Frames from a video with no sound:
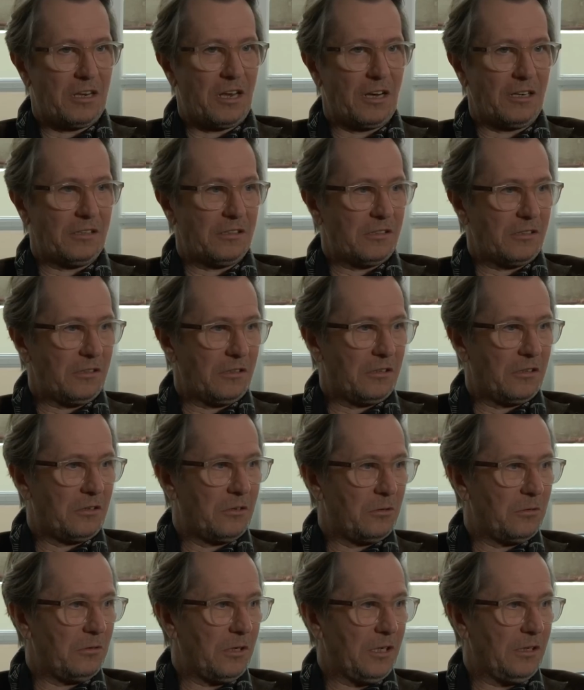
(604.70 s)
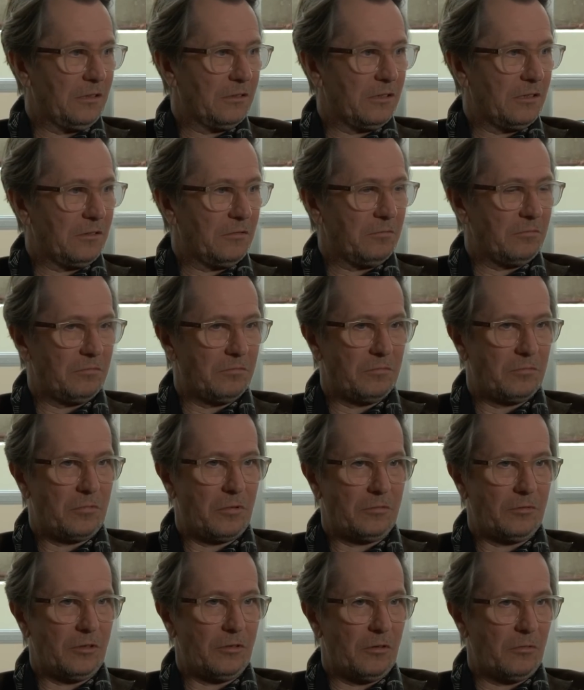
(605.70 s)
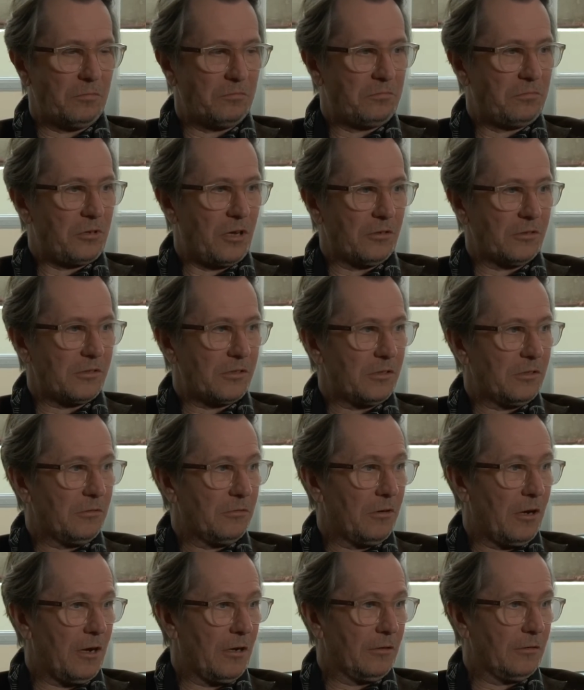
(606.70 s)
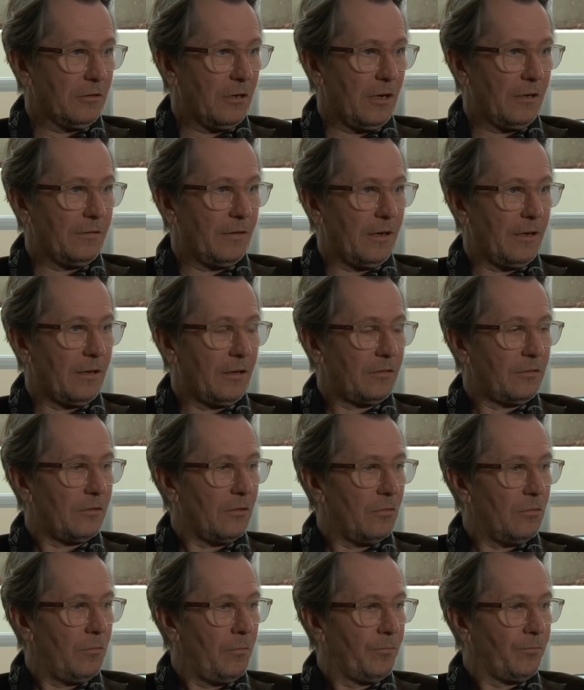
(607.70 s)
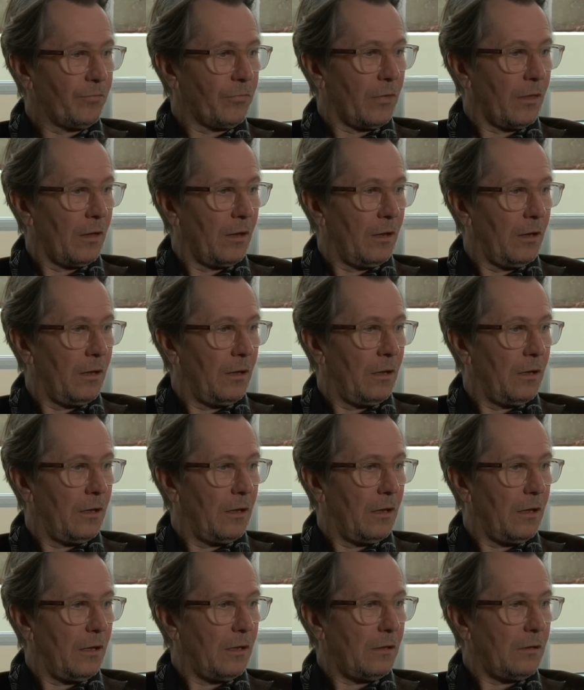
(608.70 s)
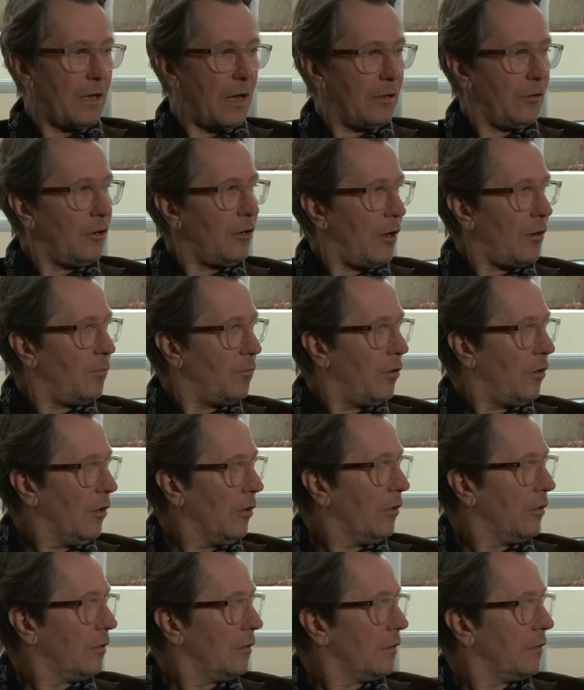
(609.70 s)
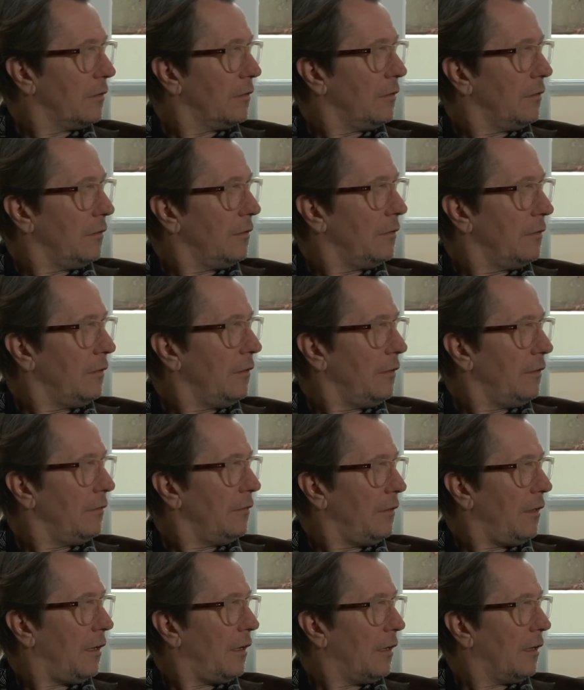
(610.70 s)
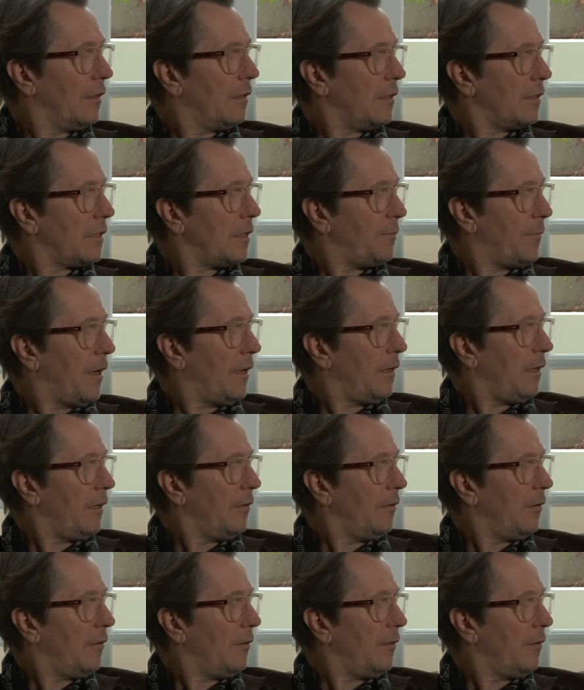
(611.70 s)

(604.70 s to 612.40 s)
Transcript: kings and queens and you know poncing around like that. And I thought, yeah, you know what? Yeah, that's about